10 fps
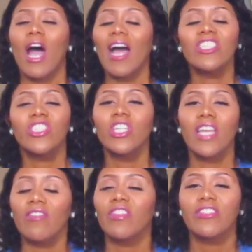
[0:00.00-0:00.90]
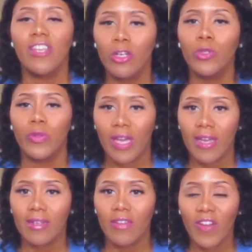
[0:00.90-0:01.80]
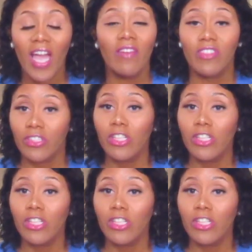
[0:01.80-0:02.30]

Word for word: I shouldn't have to tell you that. If I have